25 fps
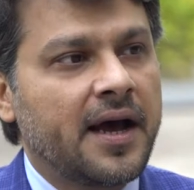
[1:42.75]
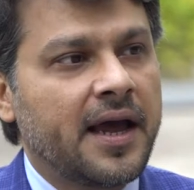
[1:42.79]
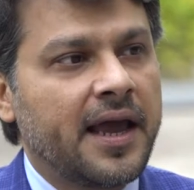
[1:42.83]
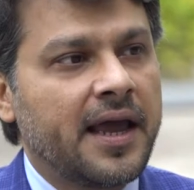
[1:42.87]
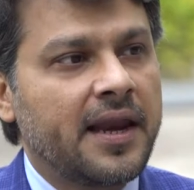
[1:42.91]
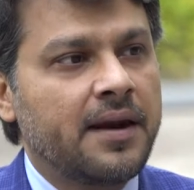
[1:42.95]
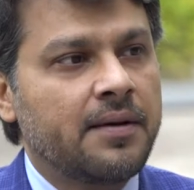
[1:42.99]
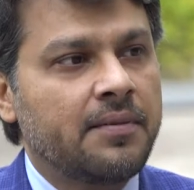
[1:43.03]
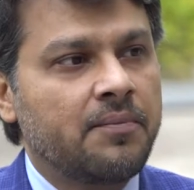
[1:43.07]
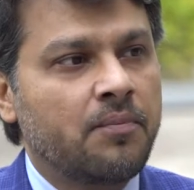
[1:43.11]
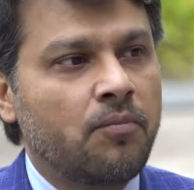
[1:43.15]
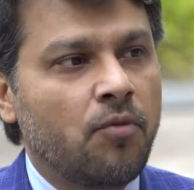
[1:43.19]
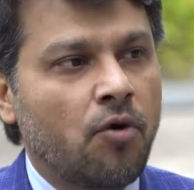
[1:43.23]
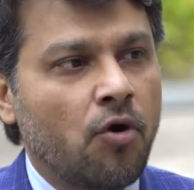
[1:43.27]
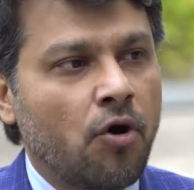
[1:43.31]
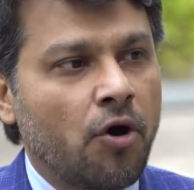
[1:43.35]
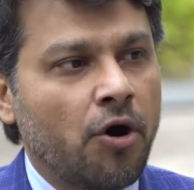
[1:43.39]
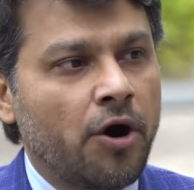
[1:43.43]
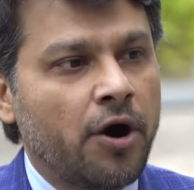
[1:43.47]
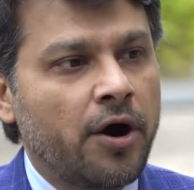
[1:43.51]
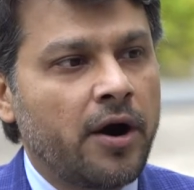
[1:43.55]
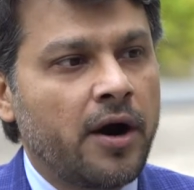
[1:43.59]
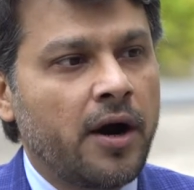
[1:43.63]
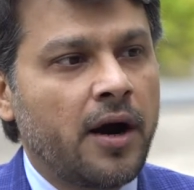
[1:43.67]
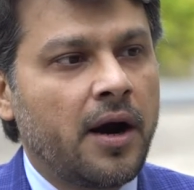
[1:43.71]
in a
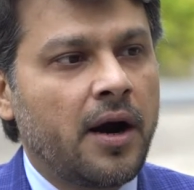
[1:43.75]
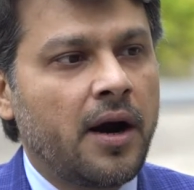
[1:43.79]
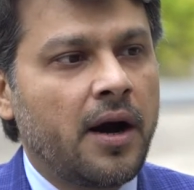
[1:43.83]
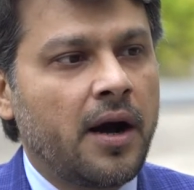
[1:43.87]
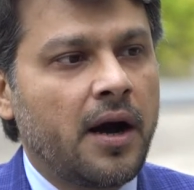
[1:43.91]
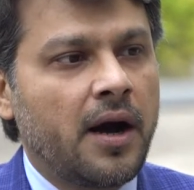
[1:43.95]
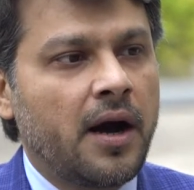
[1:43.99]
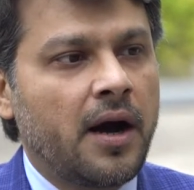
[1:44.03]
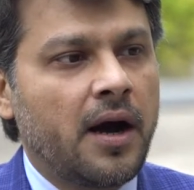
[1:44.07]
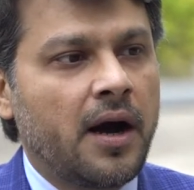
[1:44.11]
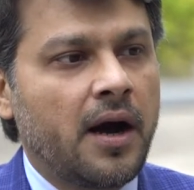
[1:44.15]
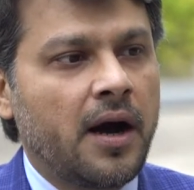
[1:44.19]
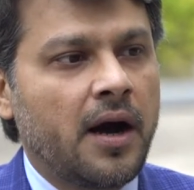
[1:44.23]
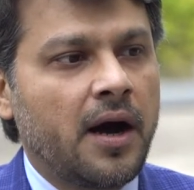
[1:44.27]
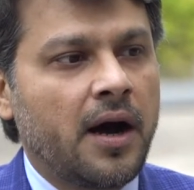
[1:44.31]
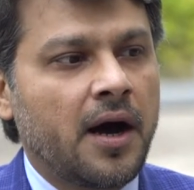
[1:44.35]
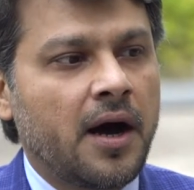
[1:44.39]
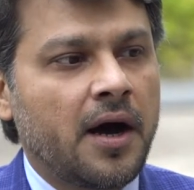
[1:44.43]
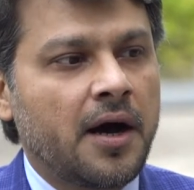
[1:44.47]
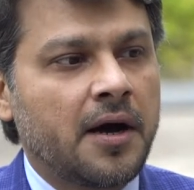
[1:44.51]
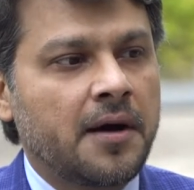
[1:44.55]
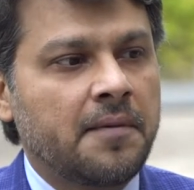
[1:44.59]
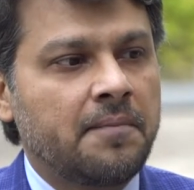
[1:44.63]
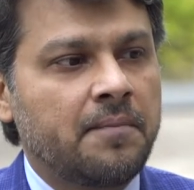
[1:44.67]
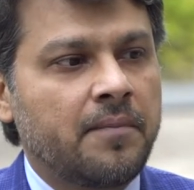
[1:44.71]
more
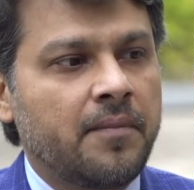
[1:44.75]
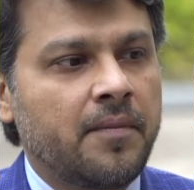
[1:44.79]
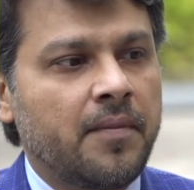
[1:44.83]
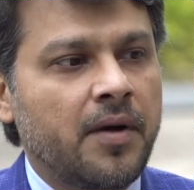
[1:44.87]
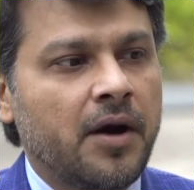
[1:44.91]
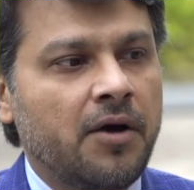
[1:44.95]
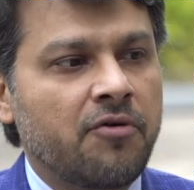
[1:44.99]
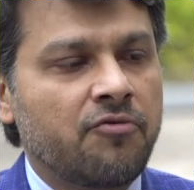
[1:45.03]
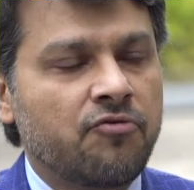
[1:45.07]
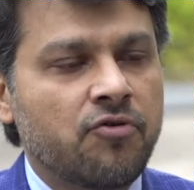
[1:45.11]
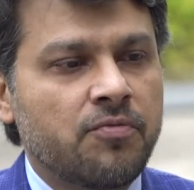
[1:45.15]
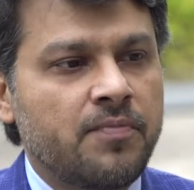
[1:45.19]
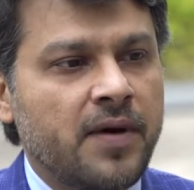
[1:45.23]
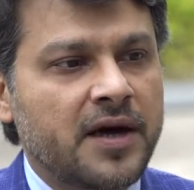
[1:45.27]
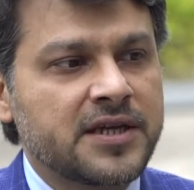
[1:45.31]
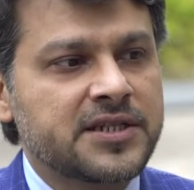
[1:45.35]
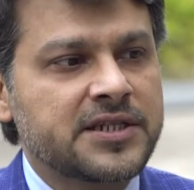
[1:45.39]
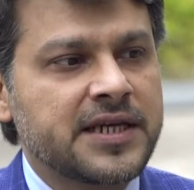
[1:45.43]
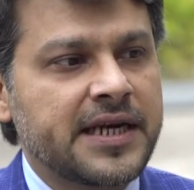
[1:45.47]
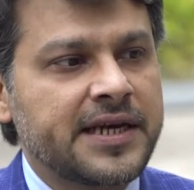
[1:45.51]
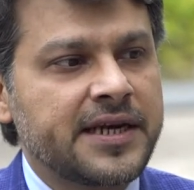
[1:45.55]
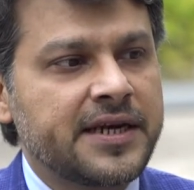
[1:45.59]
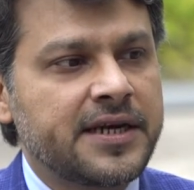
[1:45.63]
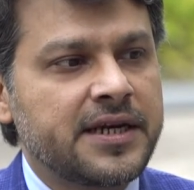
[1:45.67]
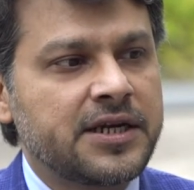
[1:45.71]

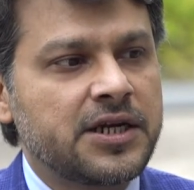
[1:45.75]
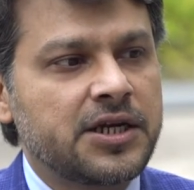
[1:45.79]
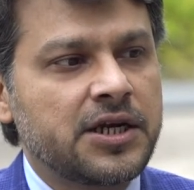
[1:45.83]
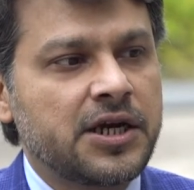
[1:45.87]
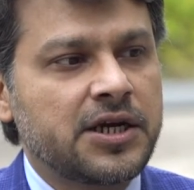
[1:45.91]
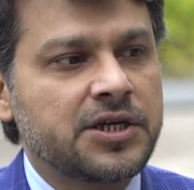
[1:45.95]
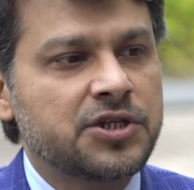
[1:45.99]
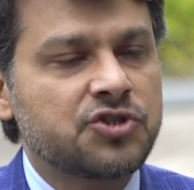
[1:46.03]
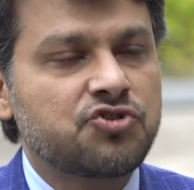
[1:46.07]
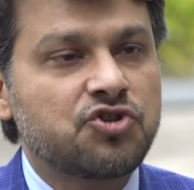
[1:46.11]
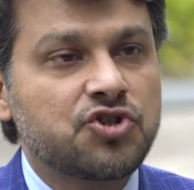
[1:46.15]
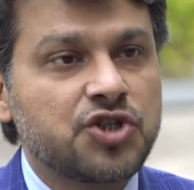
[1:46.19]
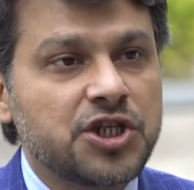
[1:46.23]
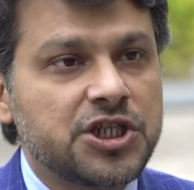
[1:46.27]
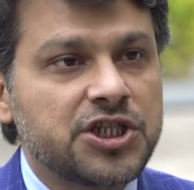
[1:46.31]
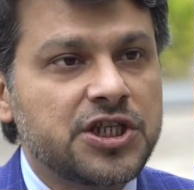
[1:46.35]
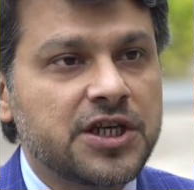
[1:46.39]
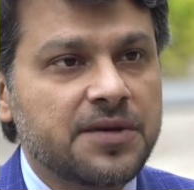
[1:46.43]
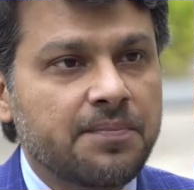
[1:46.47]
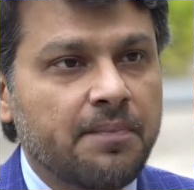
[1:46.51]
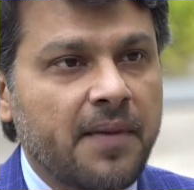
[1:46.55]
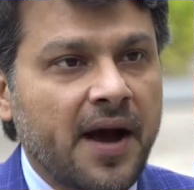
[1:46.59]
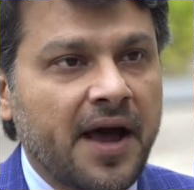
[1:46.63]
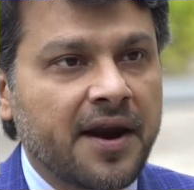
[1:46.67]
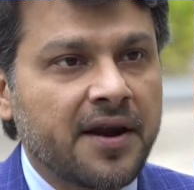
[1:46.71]
robust and
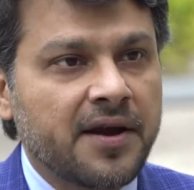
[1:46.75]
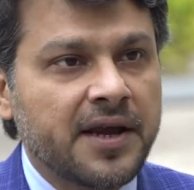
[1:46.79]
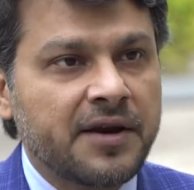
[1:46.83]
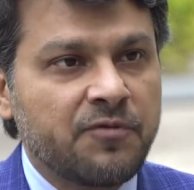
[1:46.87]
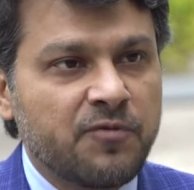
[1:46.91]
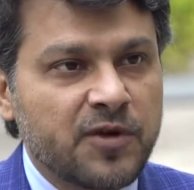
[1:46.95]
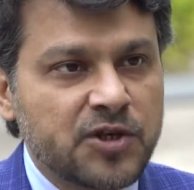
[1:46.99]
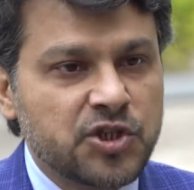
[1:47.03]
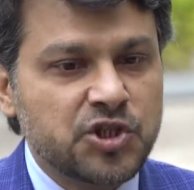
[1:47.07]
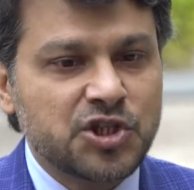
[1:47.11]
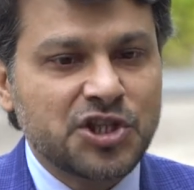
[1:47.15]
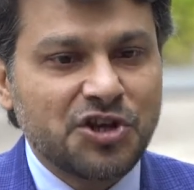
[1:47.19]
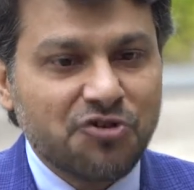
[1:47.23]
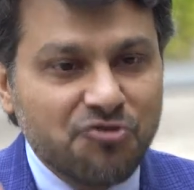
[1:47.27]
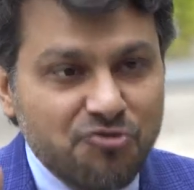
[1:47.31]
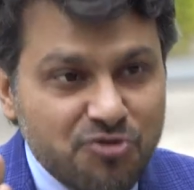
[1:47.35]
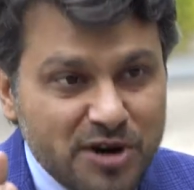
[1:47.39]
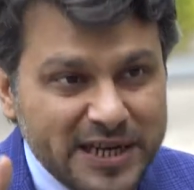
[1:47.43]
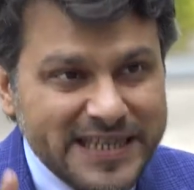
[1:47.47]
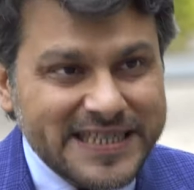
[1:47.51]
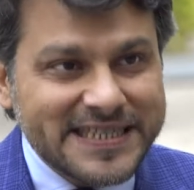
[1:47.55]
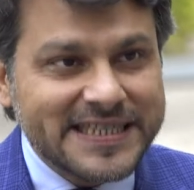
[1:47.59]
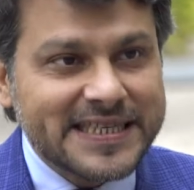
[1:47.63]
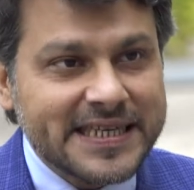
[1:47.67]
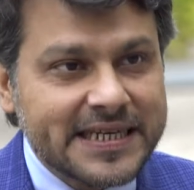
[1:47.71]
strategic manner, in which the
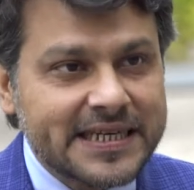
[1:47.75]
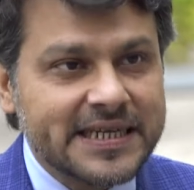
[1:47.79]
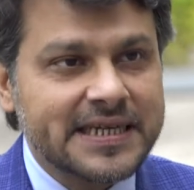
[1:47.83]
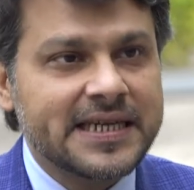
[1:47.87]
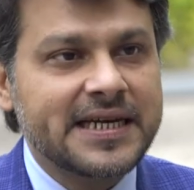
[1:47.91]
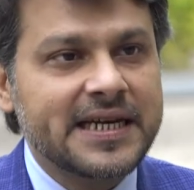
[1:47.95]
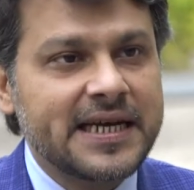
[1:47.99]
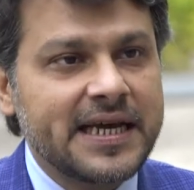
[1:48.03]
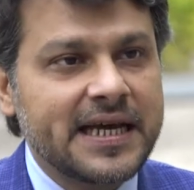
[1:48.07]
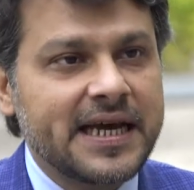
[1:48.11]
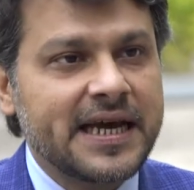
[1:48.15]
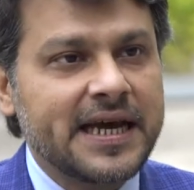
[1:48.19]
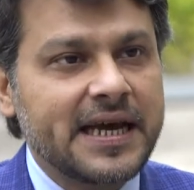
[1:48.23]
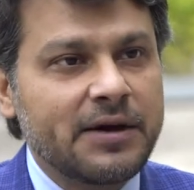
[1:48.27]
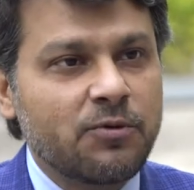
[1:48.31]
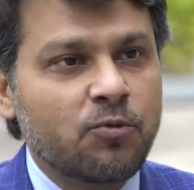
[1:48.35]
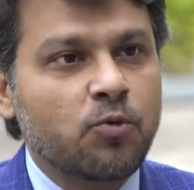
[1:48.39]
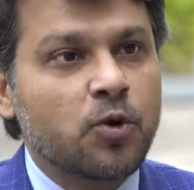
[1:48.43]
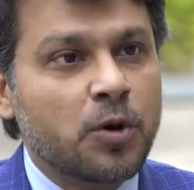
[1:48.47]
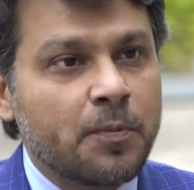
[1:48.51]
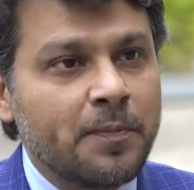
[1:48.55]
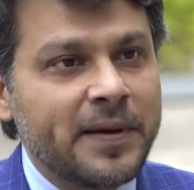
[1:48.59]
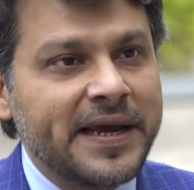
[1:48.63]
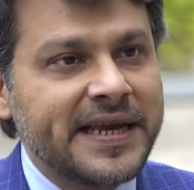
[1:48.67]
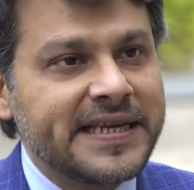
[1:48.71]
risk
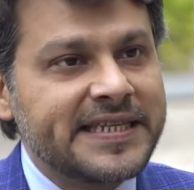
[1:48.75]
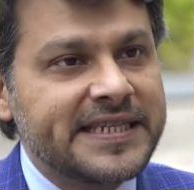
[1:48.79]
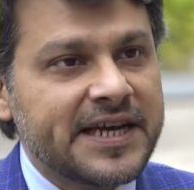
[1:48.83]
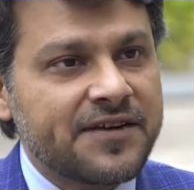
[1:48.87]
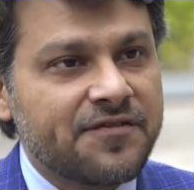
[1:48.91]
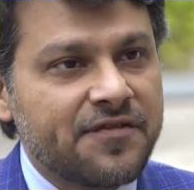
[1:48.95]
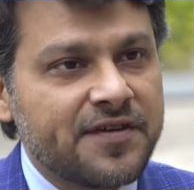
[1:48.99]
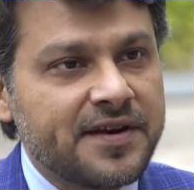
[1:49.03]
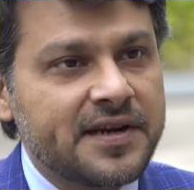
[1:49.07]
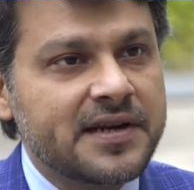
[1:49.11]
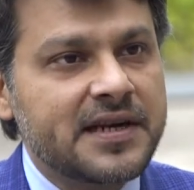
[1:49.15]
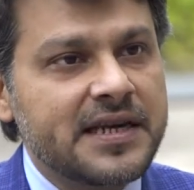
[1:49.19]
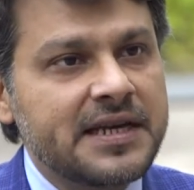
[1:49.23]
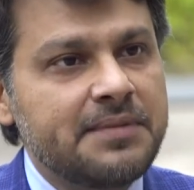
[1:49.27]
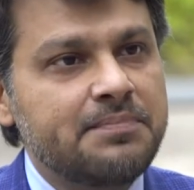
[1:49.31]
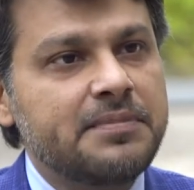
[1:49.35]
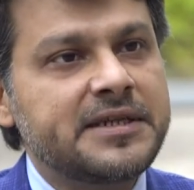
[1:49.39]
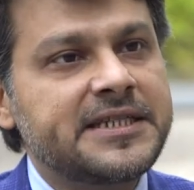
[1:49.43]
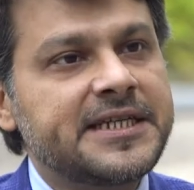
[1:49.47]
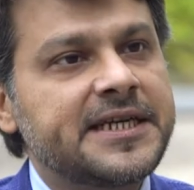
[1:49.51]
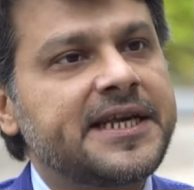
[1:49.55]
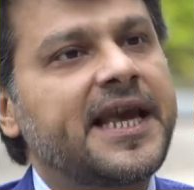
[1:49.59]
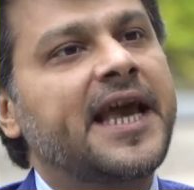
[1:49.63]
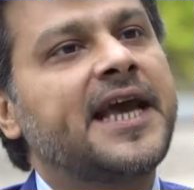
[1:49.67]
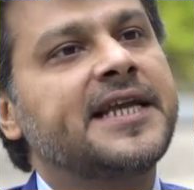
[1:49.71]
would be definitely
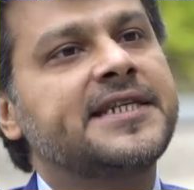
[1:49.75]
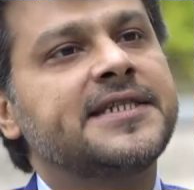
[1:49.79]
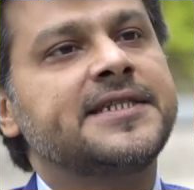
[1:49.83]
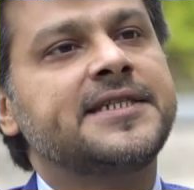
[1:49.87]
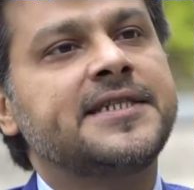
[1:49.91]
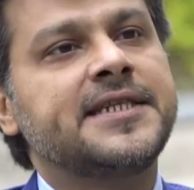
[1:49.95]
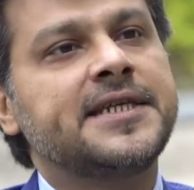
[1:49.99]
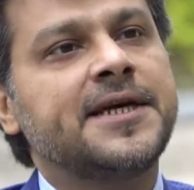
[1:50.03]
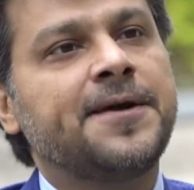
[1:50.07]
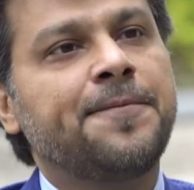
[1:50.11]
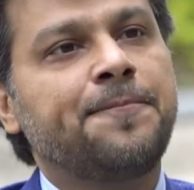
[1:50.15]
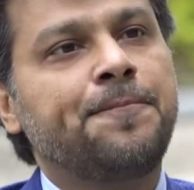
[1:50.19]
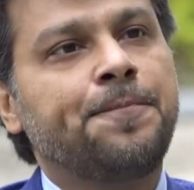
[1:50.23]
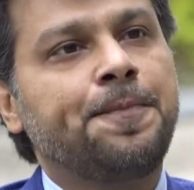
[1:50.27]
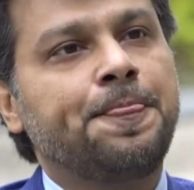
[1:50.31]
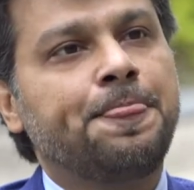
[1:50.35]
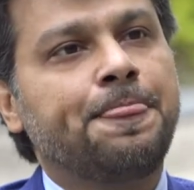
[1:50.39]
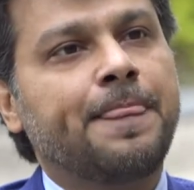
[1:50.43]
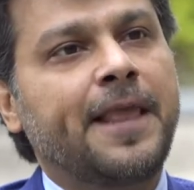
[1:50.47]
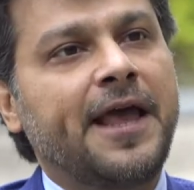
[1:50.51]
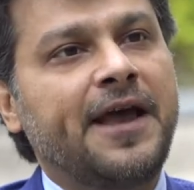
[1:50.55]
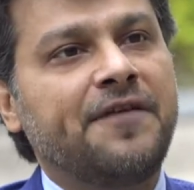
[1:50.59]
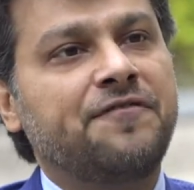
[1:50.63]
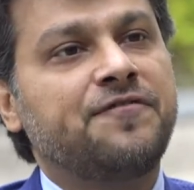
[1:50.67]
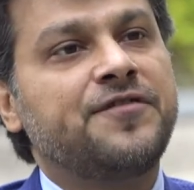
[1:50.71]
mitigated
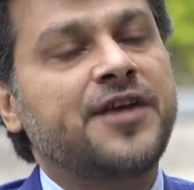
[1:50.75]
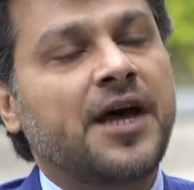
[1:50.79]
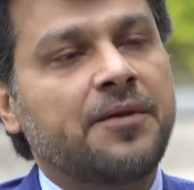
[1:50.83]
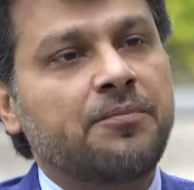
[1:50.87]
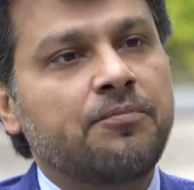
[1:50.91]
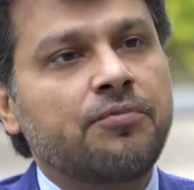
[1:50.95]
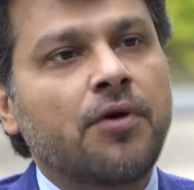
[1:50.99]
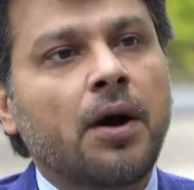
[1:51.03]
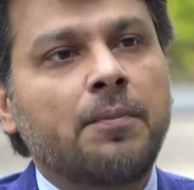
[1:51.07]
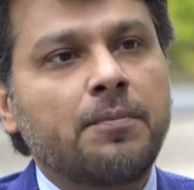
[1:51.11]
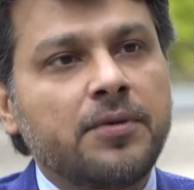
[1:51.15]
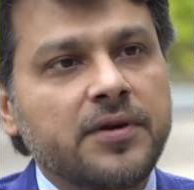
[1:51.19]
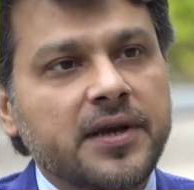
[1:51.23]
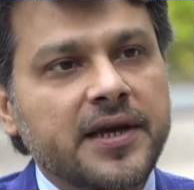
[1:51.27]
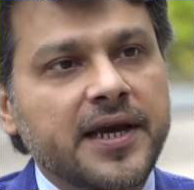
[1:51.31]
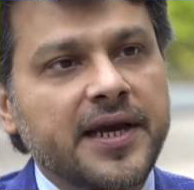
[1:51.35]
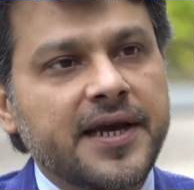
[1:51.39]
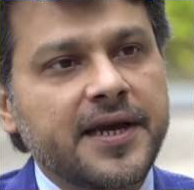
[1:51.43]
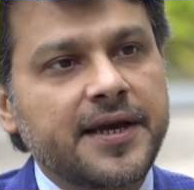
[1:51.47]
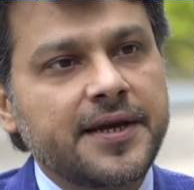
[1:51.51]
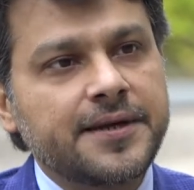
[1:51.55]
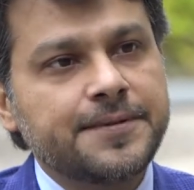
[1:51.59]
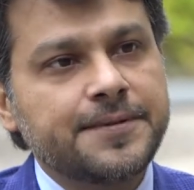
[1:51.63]
if done properly.